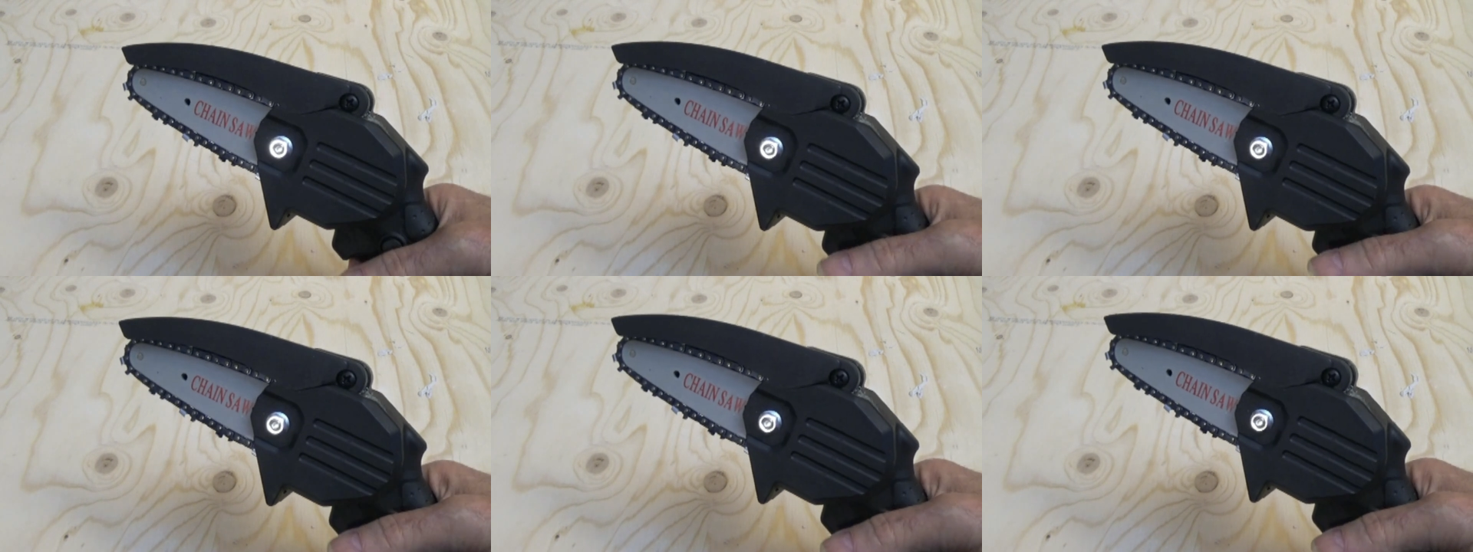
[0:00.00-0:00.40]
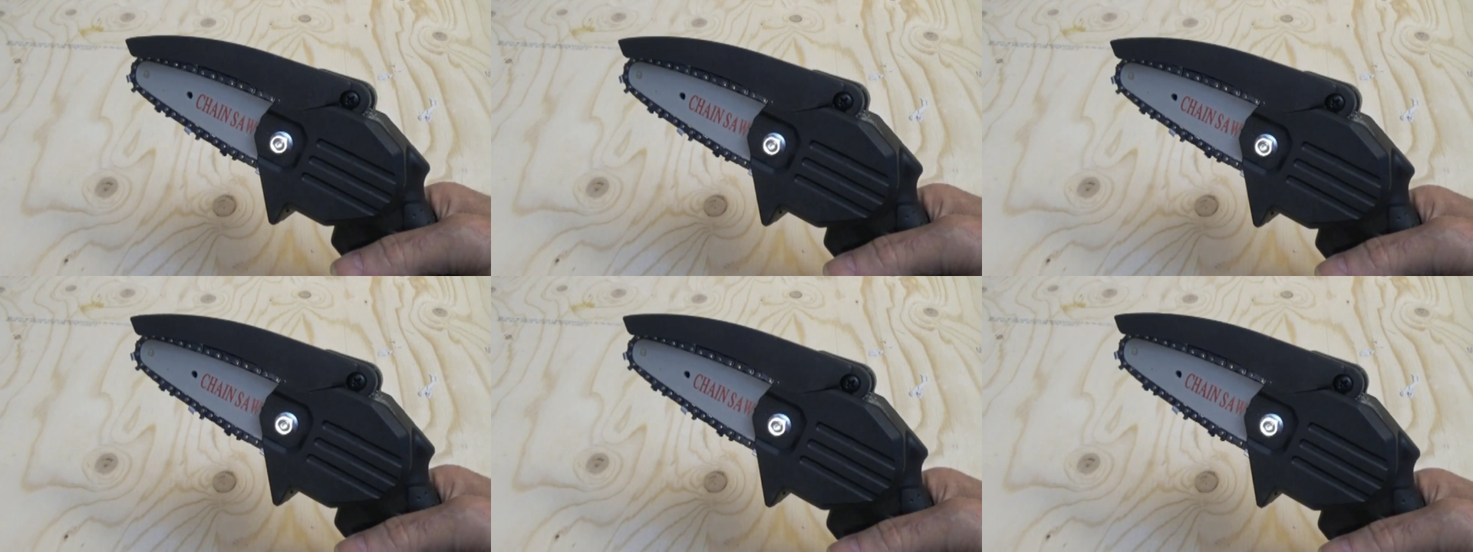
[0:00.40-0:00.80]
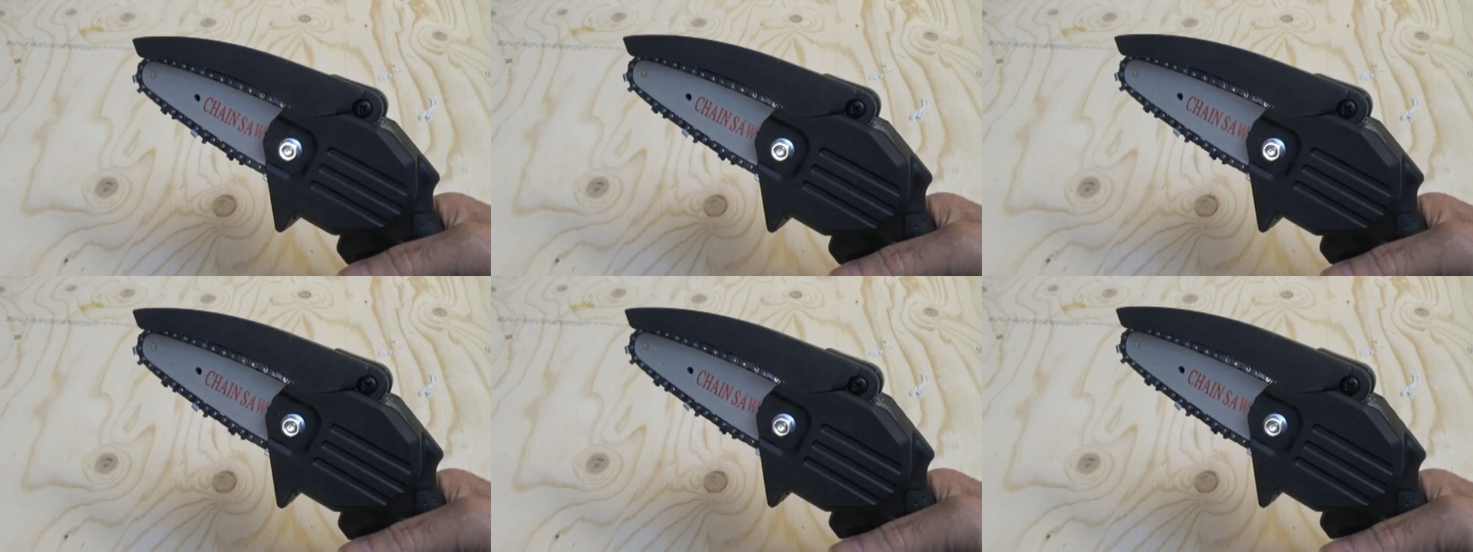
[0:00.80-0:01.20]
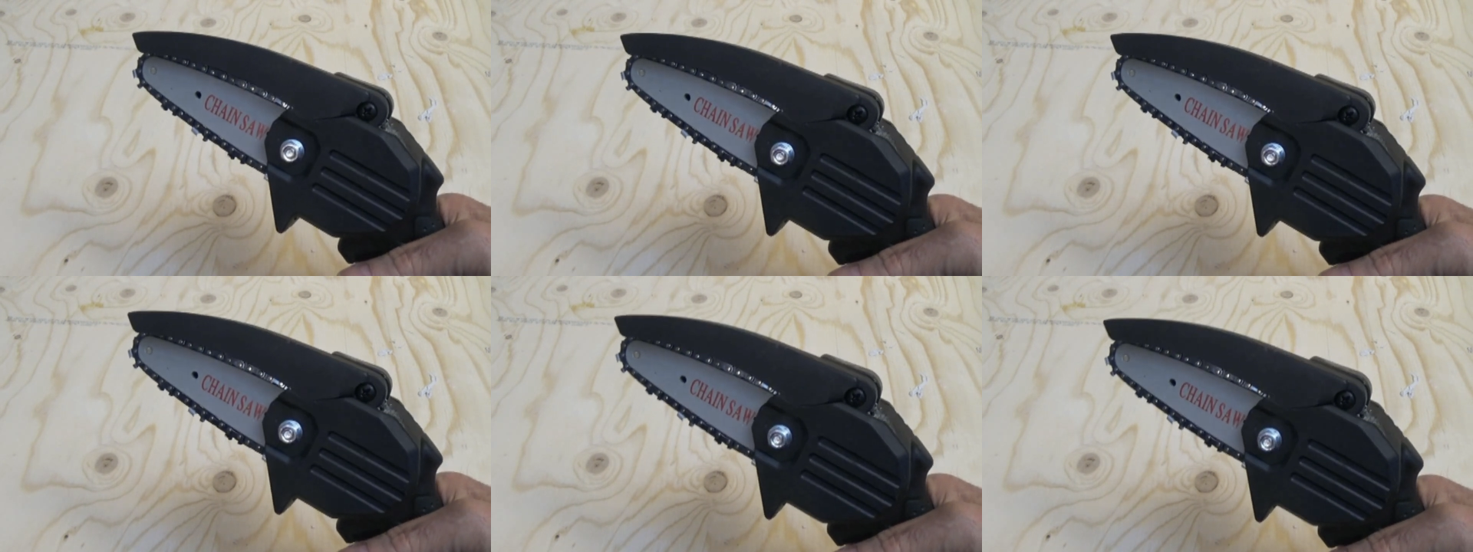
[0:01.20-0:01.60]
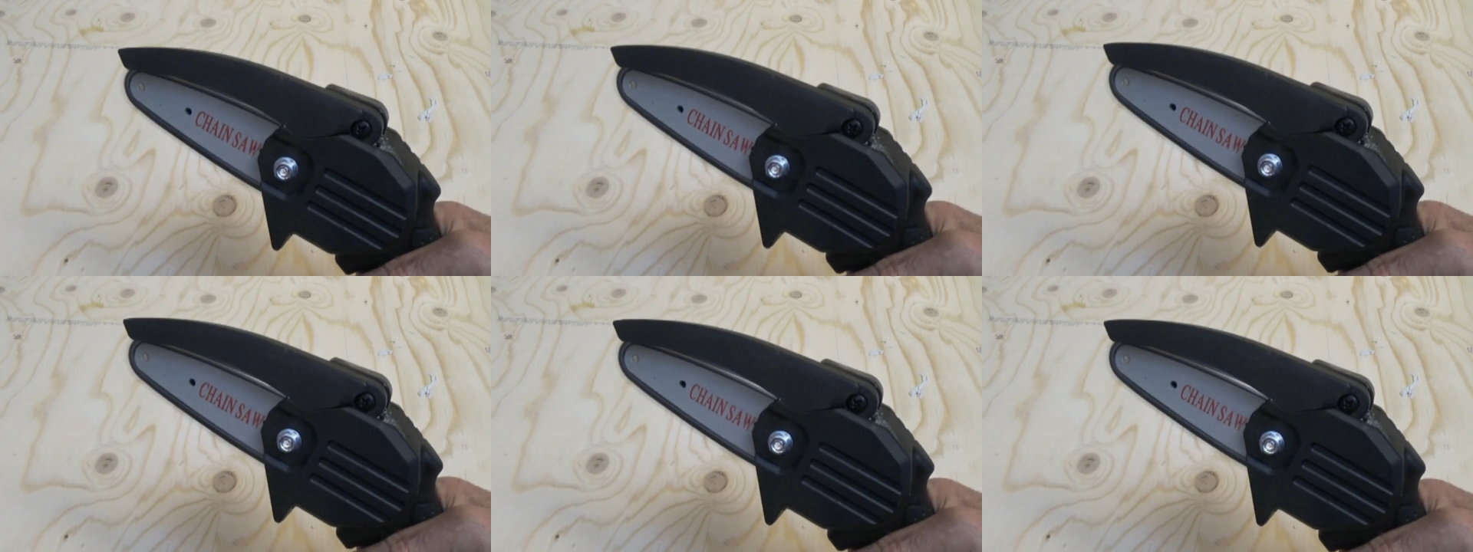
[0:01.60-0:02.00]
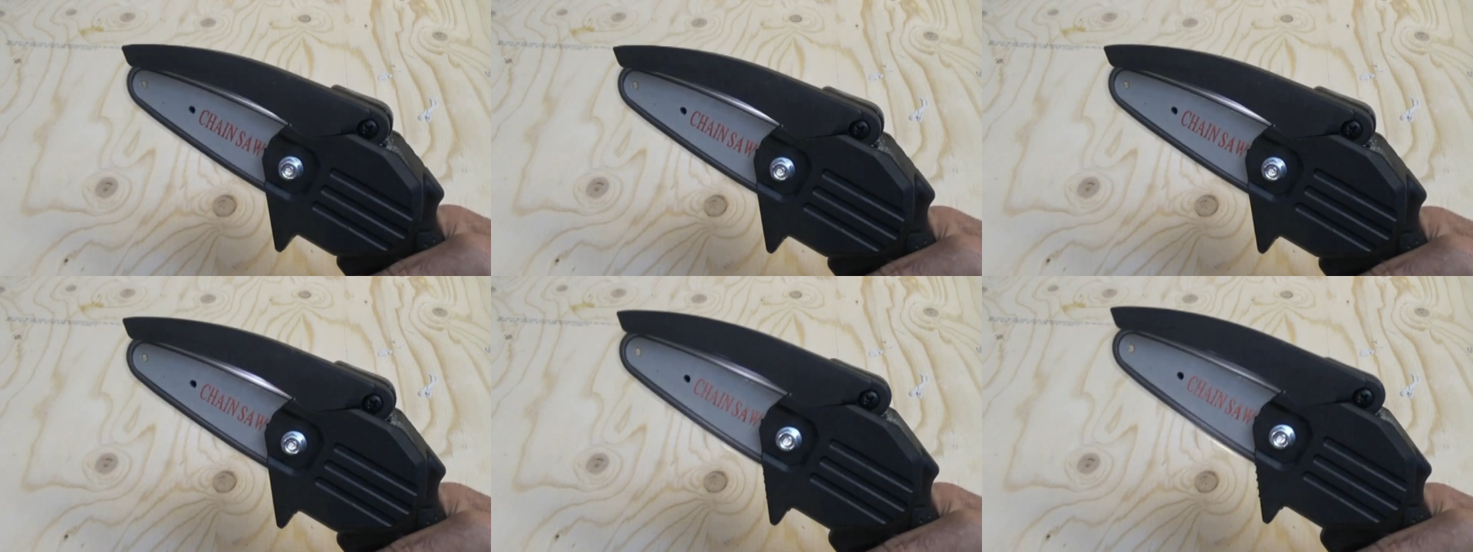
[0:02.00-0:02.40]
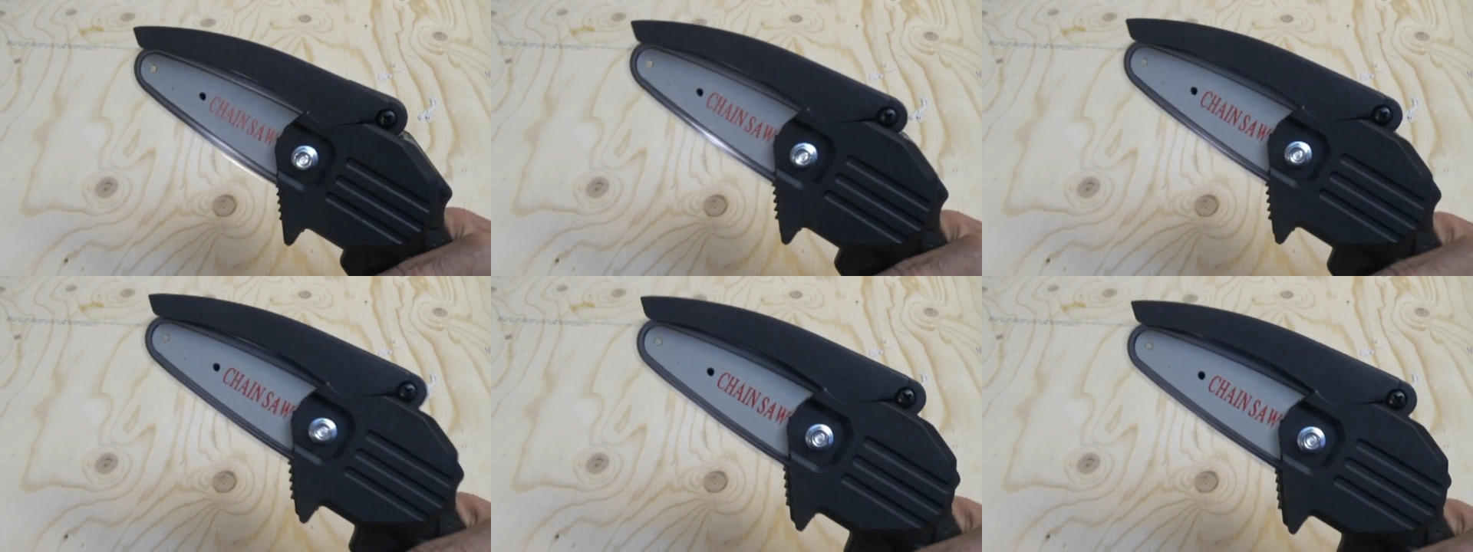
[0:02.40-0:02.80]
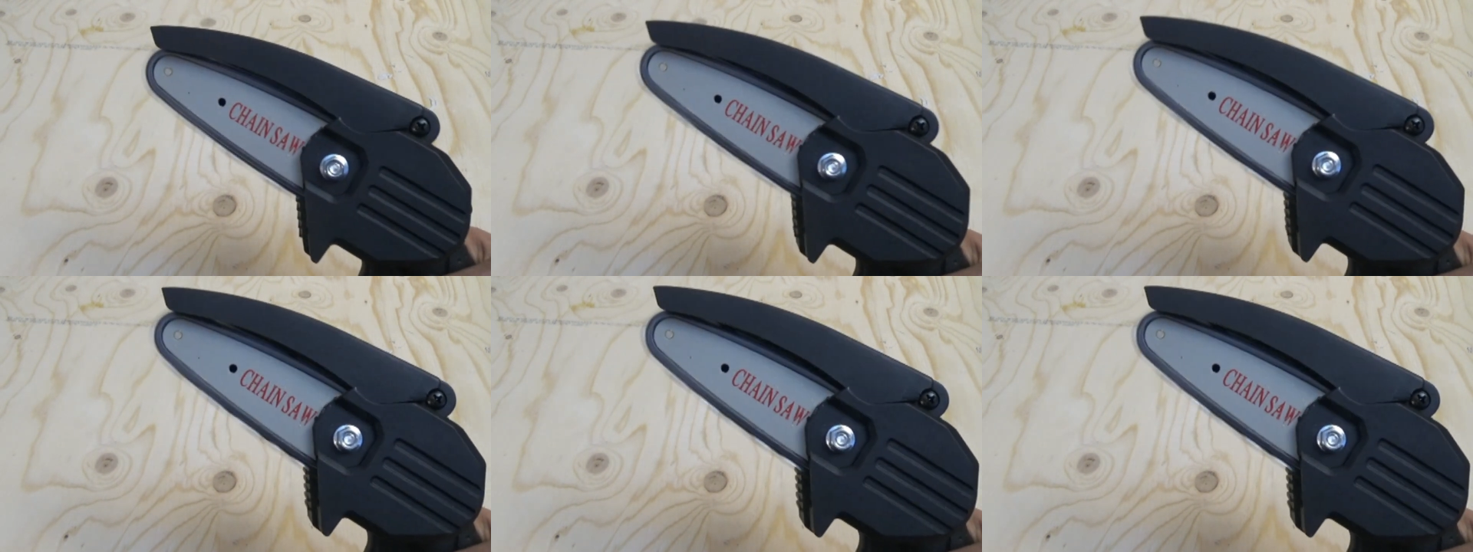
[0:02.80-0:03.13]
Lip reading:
No face is visible, so there are no lips to read.